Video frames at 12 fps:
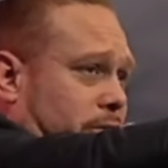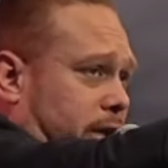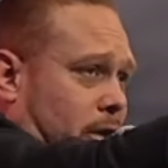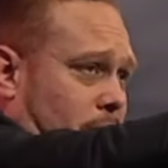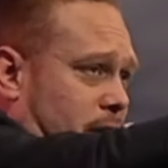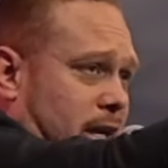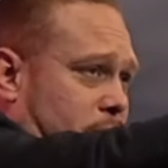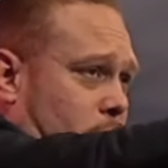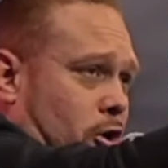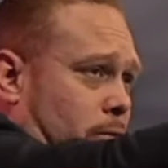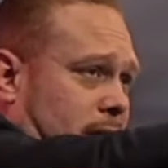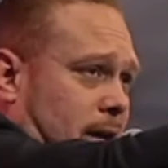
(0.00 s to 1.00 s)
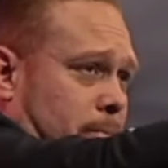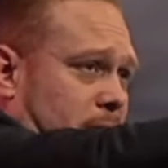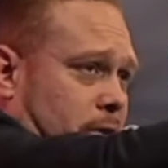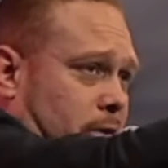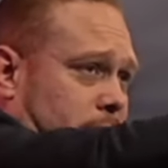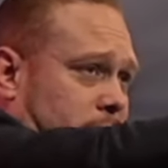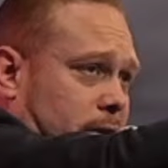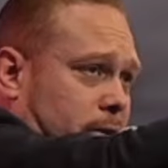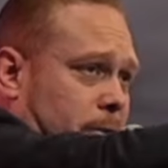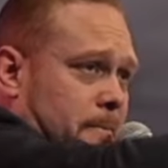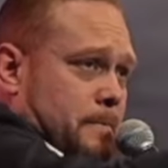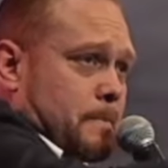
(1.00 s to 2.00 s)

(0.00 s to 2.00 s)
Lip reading: God will not change with you.